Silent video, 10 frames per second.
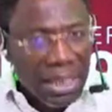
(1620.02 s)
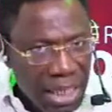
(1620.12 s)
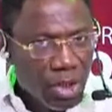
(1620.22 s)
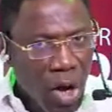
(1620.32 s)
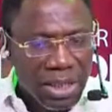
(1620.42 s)

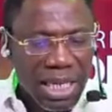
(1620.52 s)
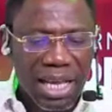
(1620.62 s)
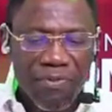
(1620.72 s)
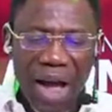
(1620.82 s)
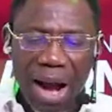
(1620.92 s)
It's a
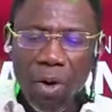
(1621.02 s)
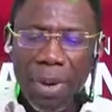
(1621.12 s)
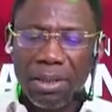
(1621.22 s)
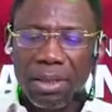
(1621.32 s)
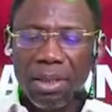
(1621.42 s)
toxic
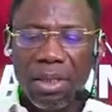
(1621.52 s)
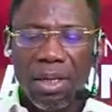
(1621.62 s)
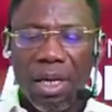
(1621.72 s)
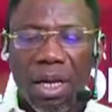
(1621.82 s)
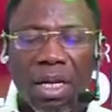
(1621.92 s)
environment.
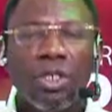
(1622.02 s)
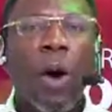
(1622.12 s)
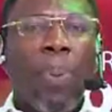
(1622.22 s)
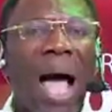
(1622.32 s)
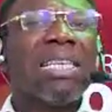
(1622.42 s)

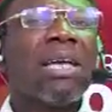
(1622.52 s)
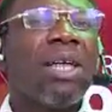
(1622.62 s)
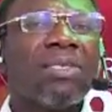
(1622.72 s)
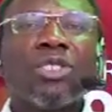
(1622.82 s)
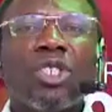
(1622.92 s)
Your partner
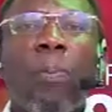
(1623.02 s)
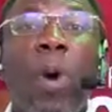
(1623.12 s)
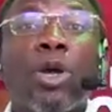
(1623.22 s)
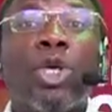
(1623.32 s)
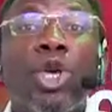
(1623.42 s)
doesn't
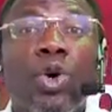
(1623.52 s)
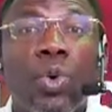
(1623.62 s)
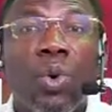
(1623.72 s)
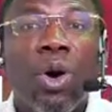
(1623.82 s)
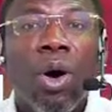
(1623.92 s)
support
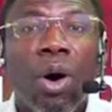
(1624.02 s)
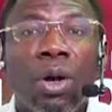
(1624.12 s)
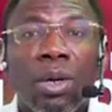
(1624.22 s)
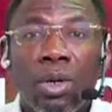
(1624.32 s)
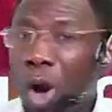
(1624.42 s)
you,
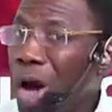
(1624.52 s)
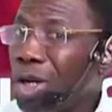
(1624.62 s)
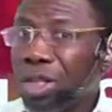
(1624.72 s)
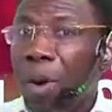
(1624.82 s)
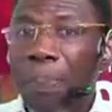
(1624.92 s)
nor
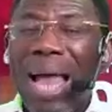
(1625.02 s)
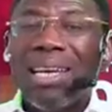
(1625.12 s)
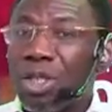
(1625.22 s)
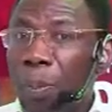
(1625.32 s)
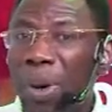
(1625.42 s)
does your
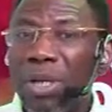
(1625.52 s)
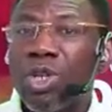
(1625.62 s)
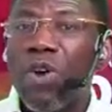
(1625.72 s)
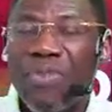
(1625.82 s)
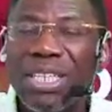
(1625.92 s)
partner
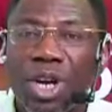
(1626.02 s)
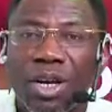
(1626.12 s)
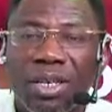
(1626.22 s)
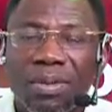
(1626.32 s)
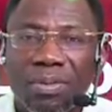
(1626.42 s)
support your
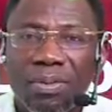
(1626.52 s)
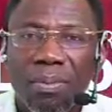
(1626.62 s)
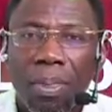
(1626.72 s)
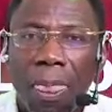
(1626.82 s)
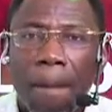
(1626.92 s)
vision.
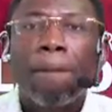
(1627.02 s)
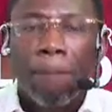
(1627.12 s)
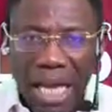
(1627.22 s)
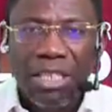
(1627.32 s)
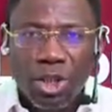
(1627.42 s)

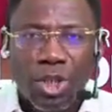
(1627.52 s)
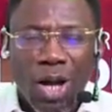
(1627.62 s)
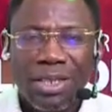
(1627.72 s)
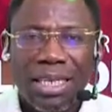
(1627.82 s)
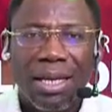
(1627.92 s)
It's
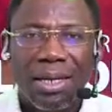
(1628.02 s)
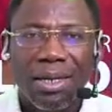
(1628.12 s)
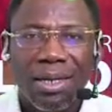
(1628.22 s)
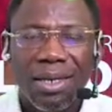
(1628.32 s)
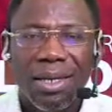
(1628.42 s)
toxic.
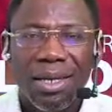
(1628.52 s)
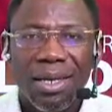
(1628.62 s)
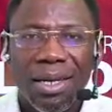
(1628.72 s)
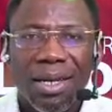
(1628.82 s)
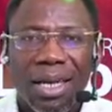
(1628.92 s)

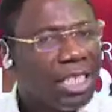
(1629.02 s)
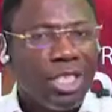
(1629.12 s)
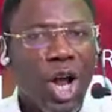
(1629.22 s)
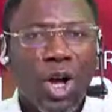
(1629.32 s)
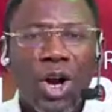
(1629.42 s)

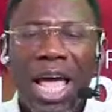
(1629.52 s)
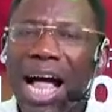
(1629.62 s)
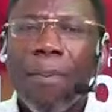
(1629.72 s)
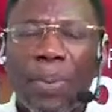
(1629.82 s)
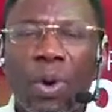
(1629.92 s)
It's not going to
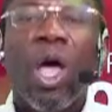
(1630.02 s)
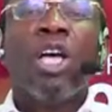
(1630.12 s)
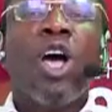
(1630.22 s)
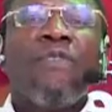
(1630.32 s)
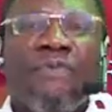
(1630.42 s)
help you.
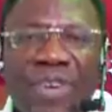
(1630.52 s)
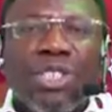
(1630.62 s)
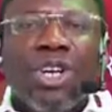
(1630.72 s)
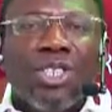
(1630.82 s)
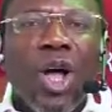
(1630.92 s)
Your
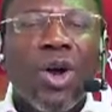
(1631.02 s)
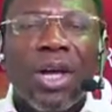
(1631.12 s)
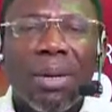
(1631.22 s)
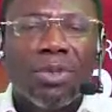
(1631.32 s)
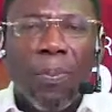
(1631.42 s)
vision is not
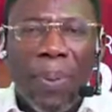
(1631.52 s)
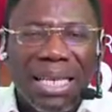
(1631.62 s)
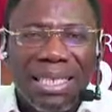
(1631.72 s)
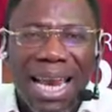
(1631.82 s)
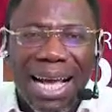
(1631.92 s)
going to come to
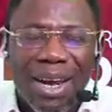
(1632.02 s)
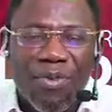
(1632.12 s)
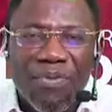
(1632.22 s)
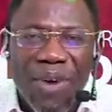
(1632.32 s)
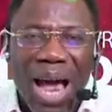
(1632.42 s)
pass in that kind
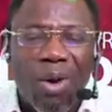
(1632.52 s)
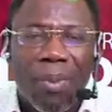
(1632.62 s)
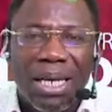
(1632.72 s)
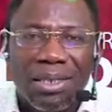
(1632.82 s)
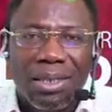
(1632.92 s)
of
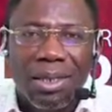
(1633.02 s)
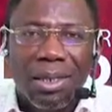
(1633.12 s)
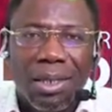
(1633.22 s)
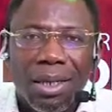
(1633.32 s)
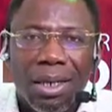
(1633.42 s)
environment.
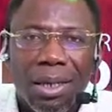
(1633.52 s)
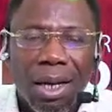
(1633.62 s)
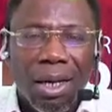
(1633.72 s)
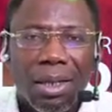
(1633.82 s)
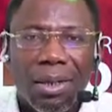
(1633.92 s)

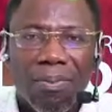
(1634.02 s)
Oh.